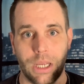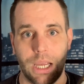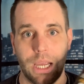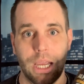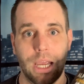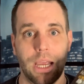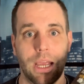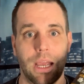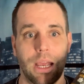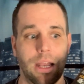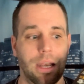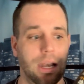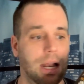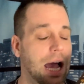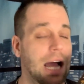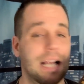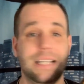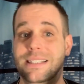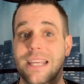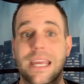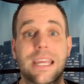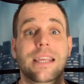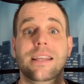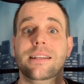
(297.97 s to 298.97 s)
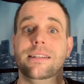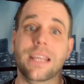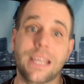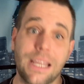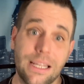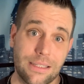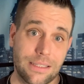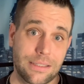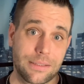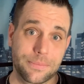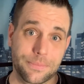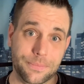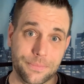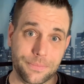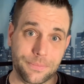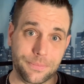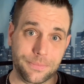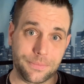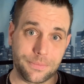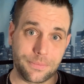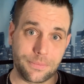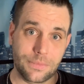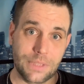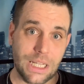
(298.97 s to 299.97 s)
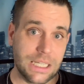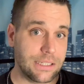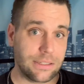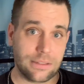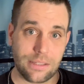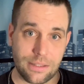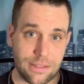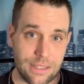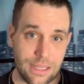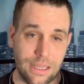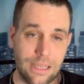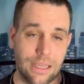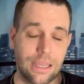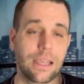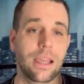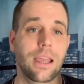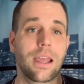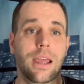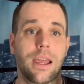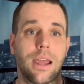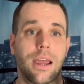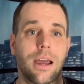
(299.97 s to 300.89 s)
And I take it daily. That's the thing.